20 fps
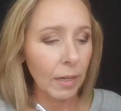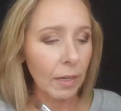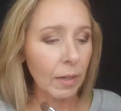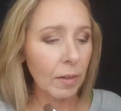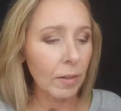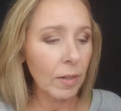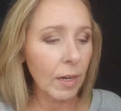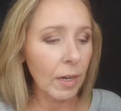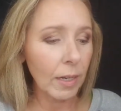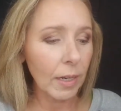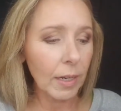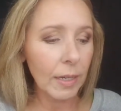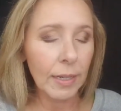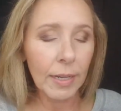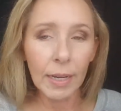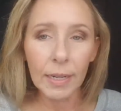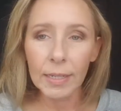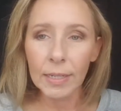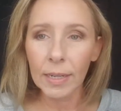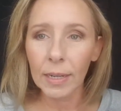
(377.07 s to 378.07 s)
you're not
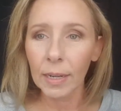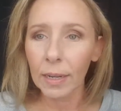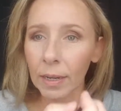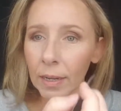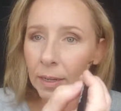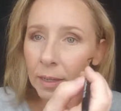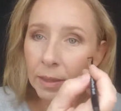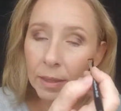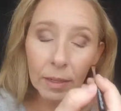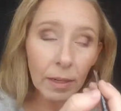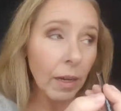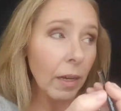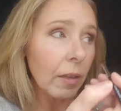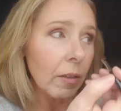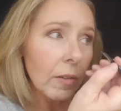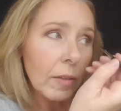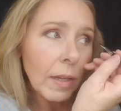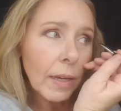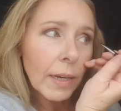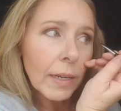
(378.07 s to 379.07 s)
connecting the
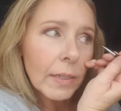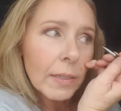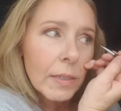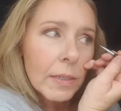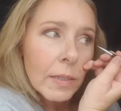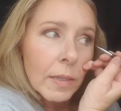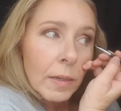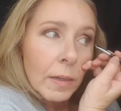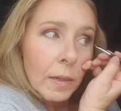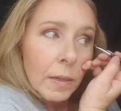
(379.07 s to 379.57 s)
color lines.